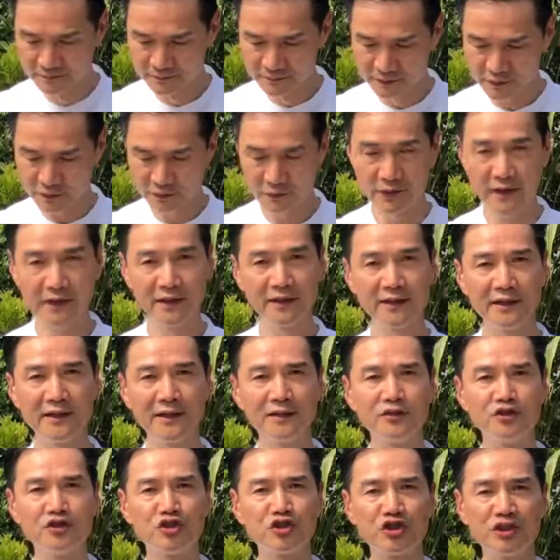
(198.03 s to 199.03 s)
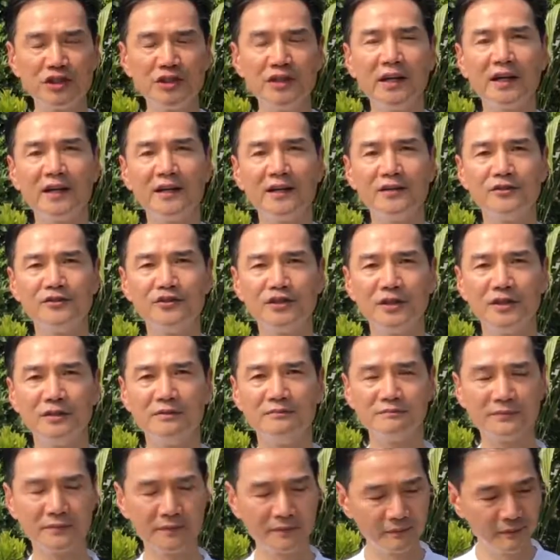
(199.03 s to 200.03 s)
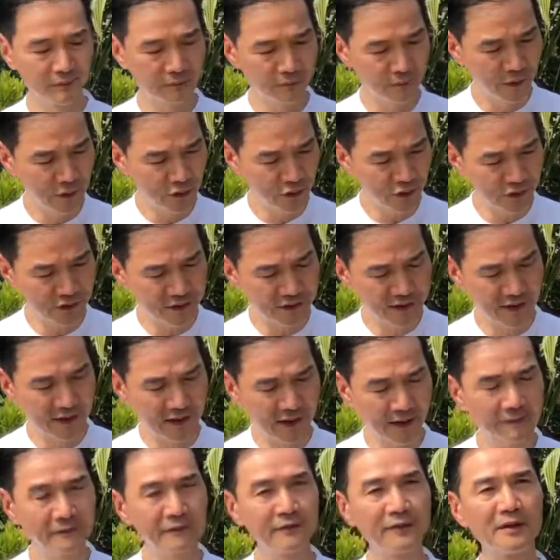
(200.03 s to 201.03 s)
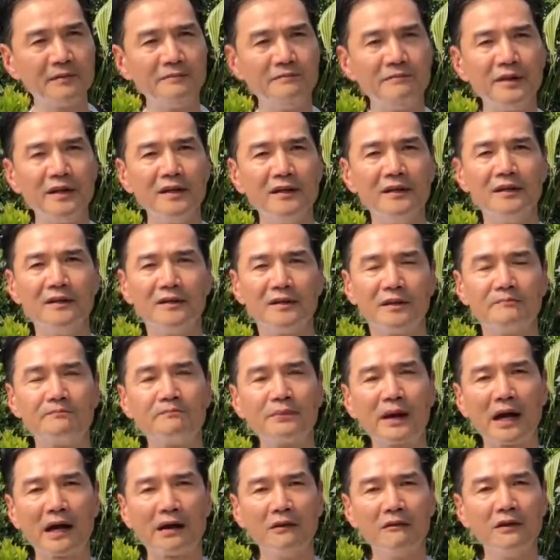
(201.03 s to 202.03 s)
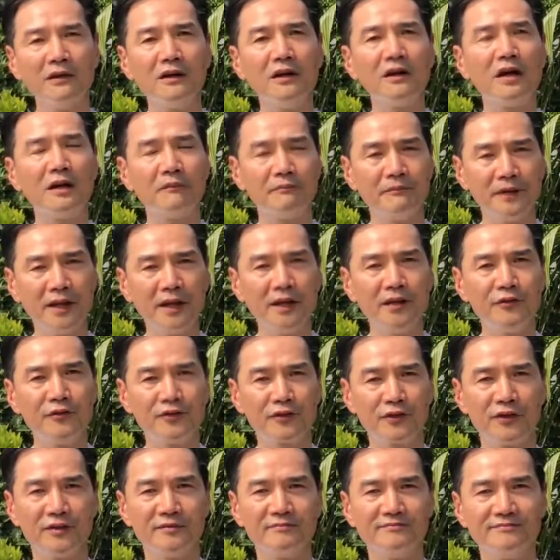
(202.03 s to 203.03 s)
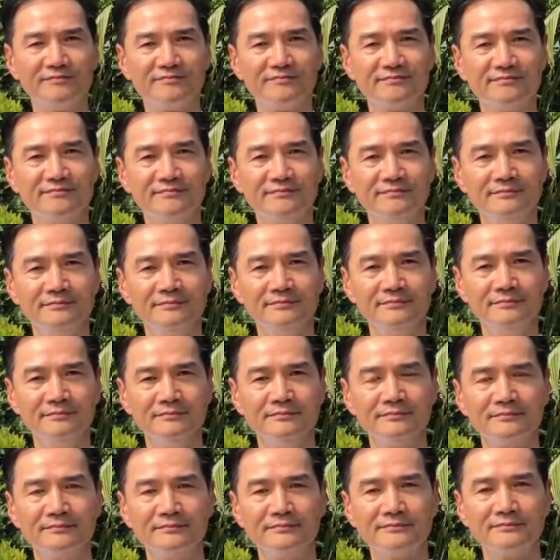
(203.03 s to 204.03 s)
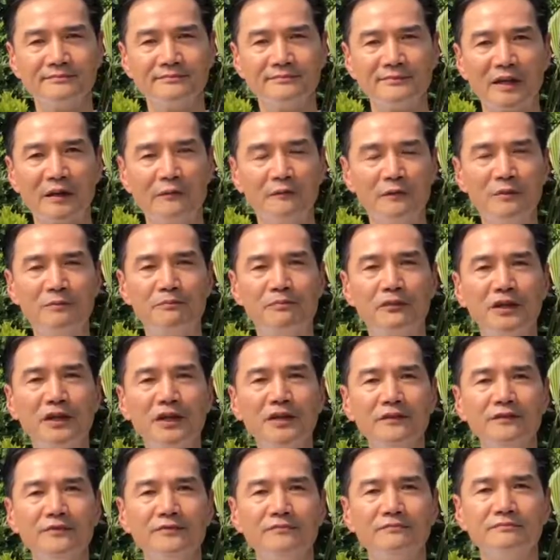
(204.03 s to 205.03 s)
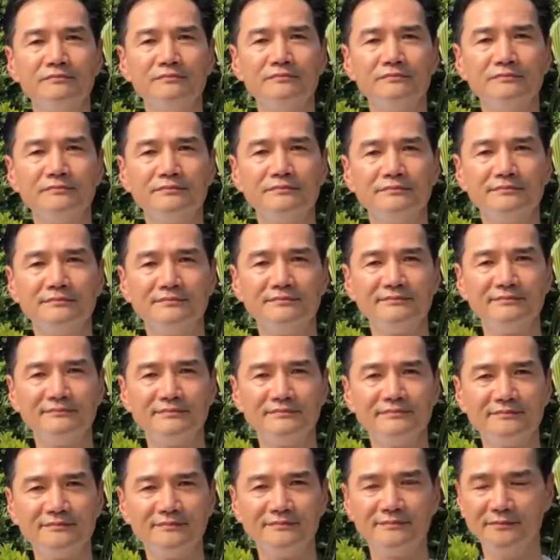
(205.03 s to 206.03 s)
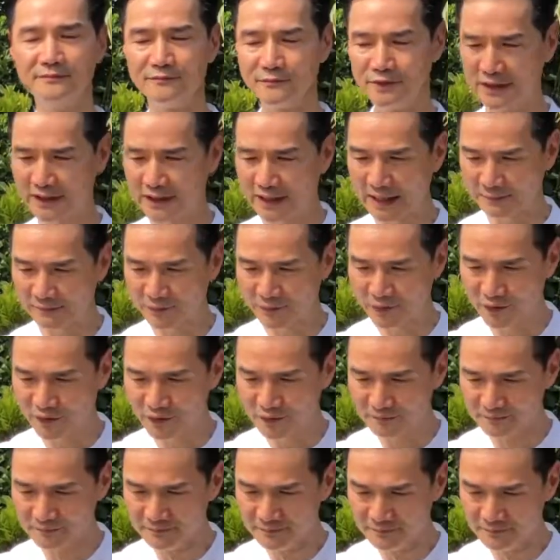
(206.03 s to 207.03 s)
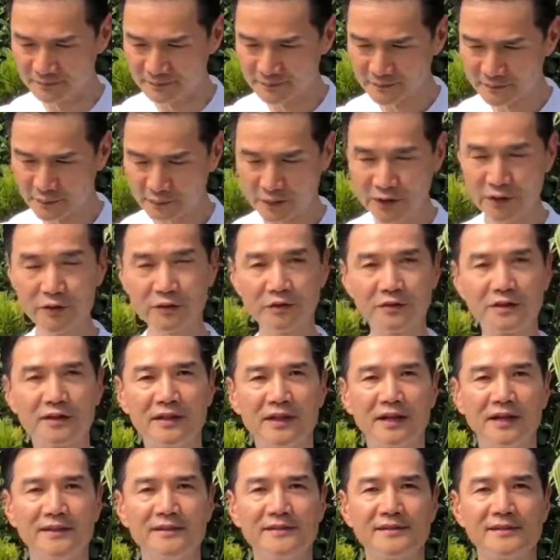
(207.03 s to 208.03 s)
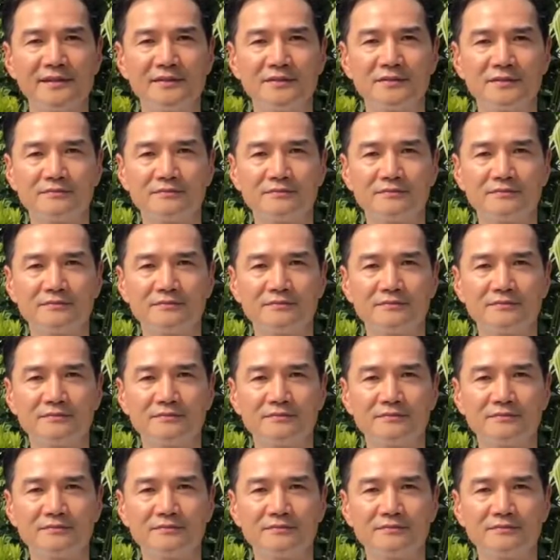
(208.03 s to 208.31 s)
to radiant Qi energy, which is come from the power of nature. We breathe, we capture, we utilize it.